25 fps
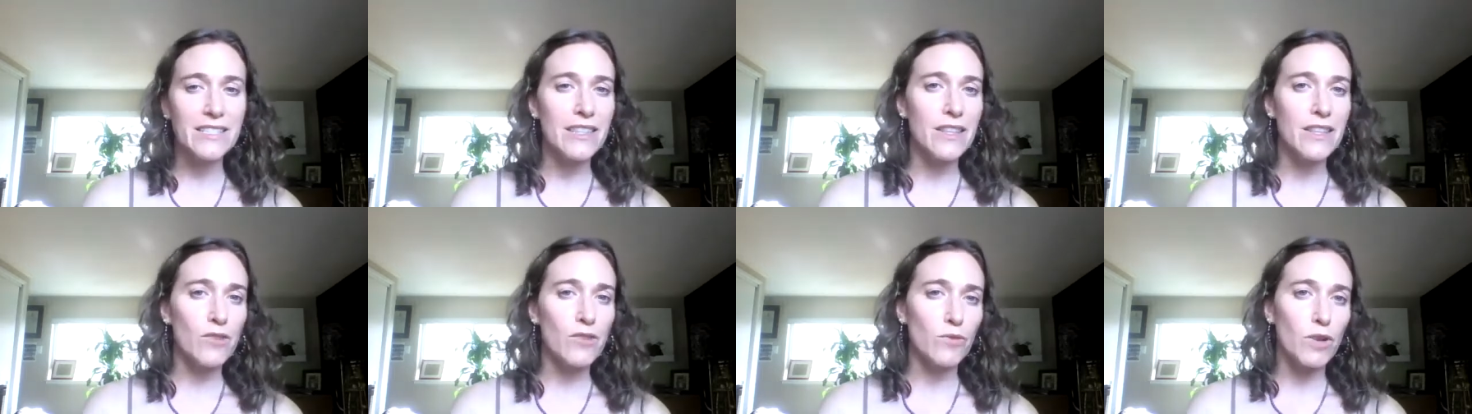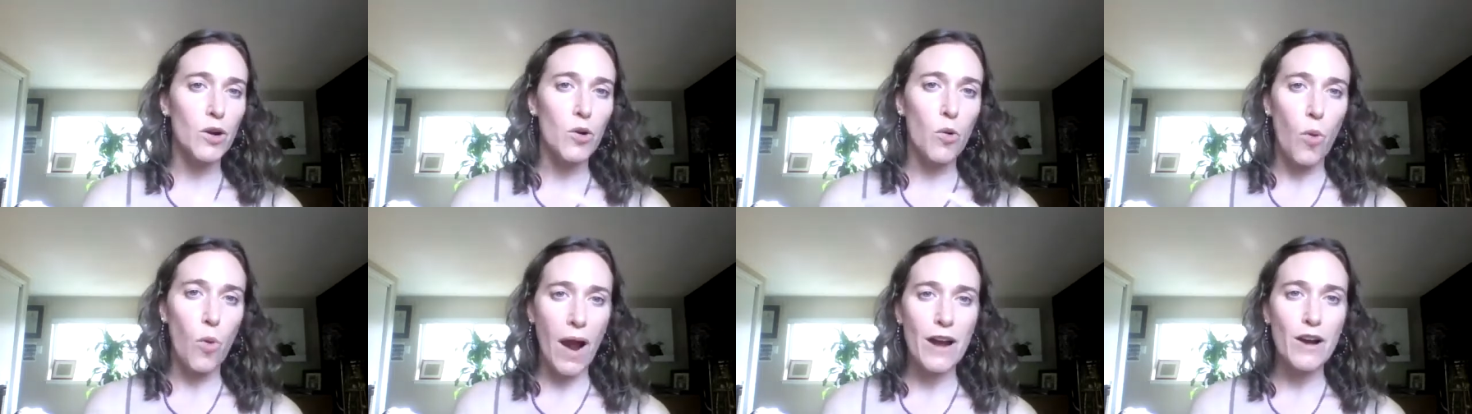that
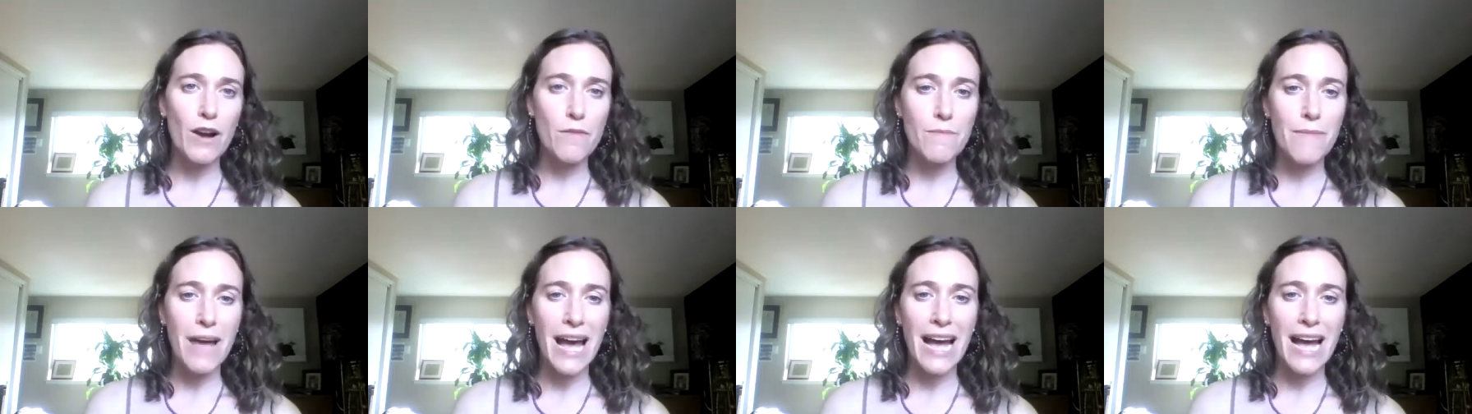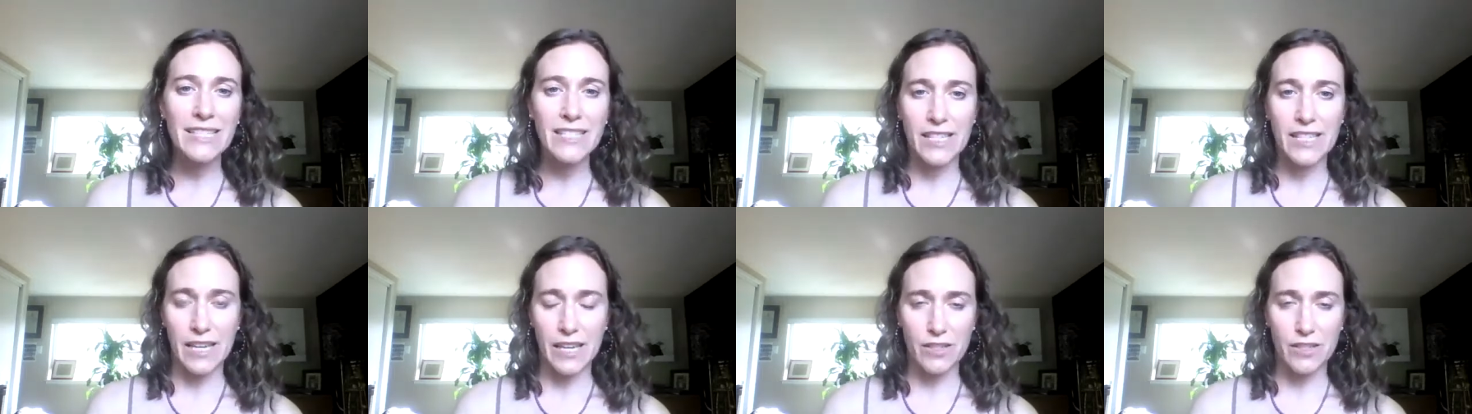require
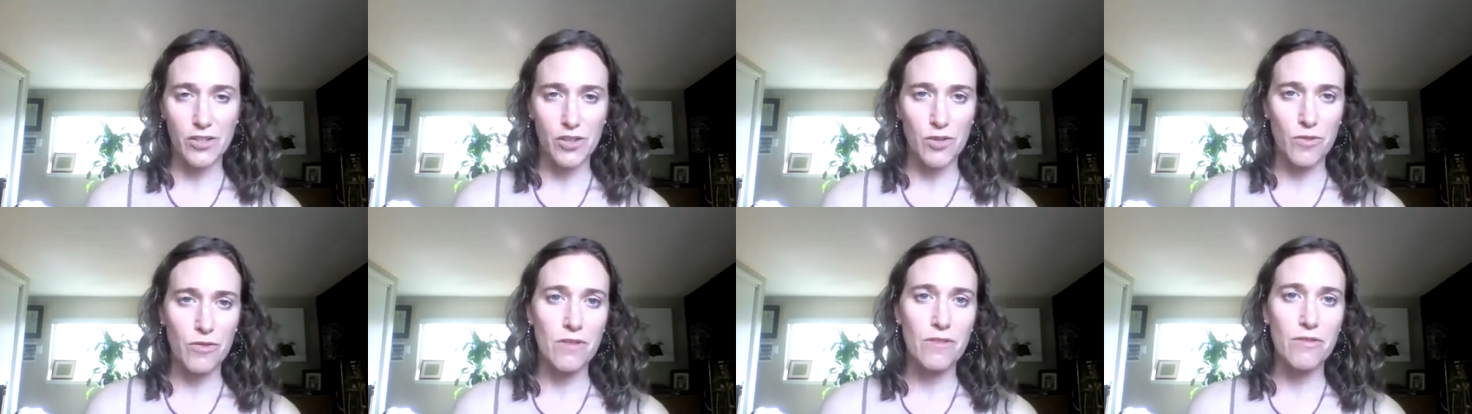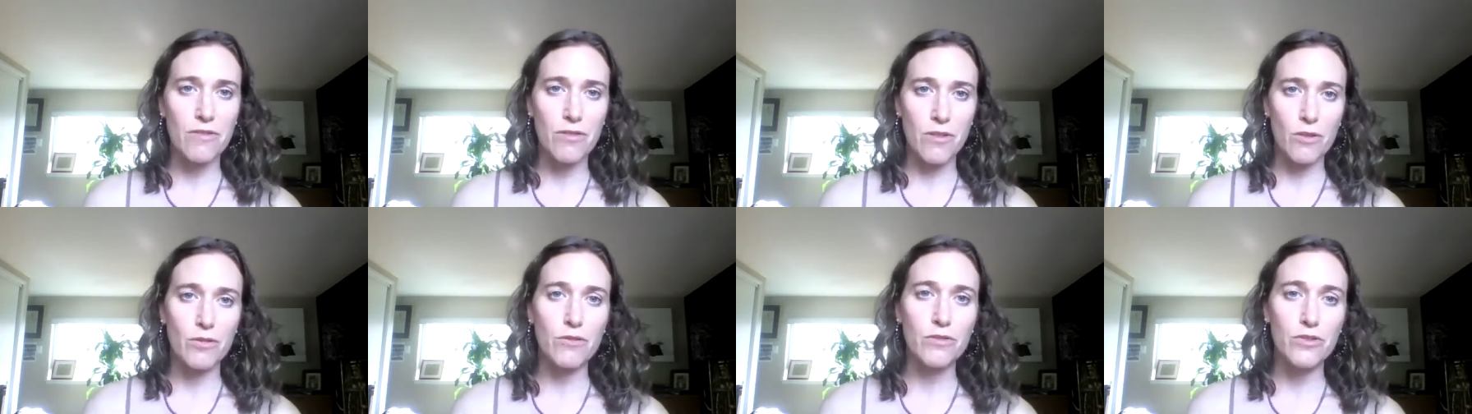masking so that
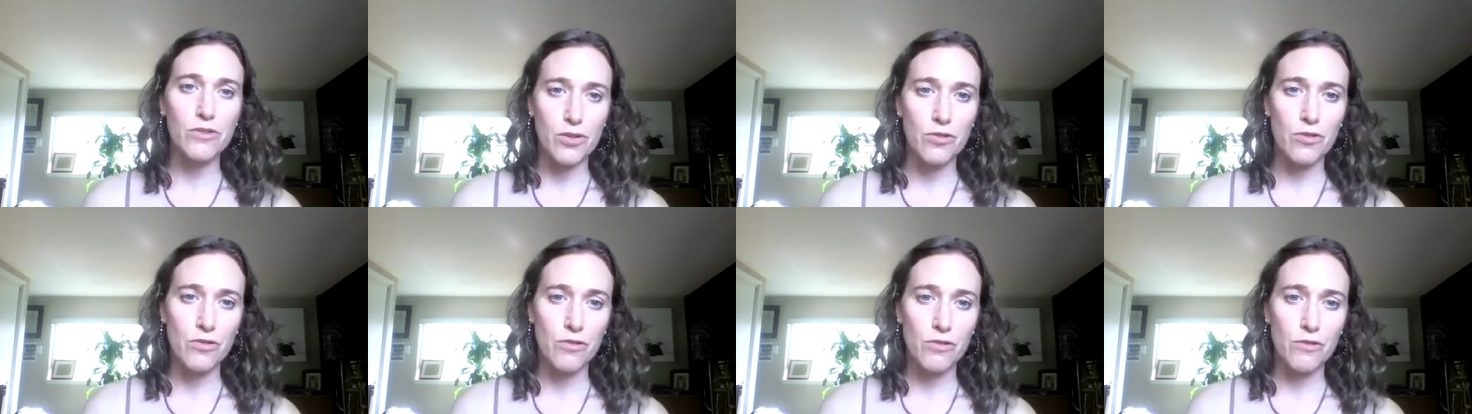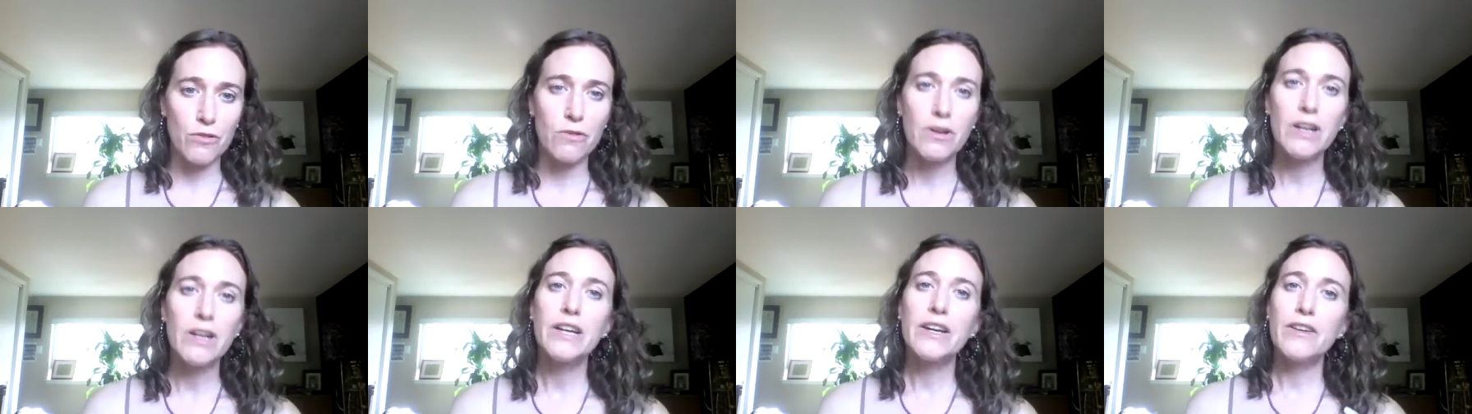those
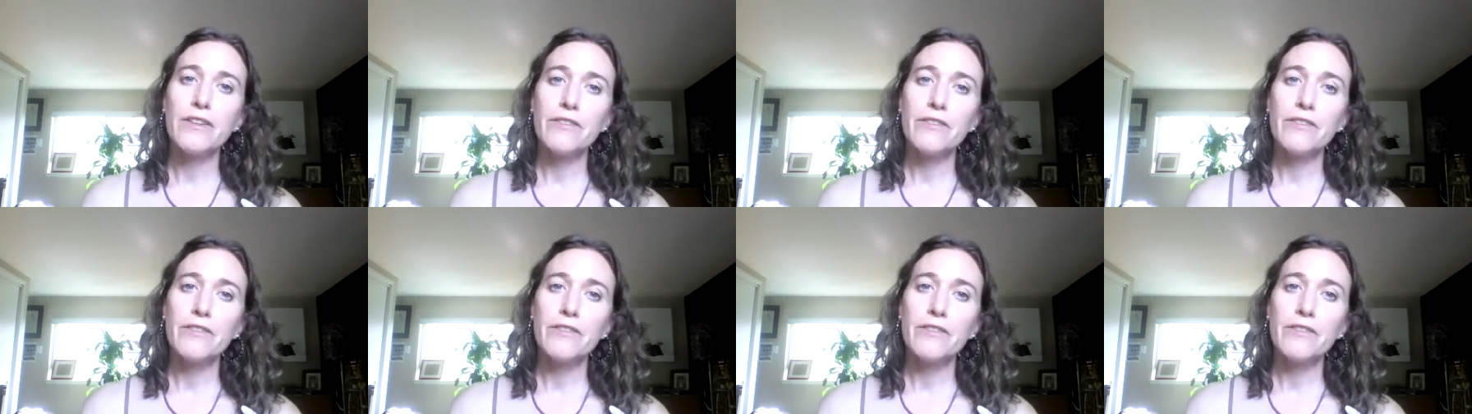who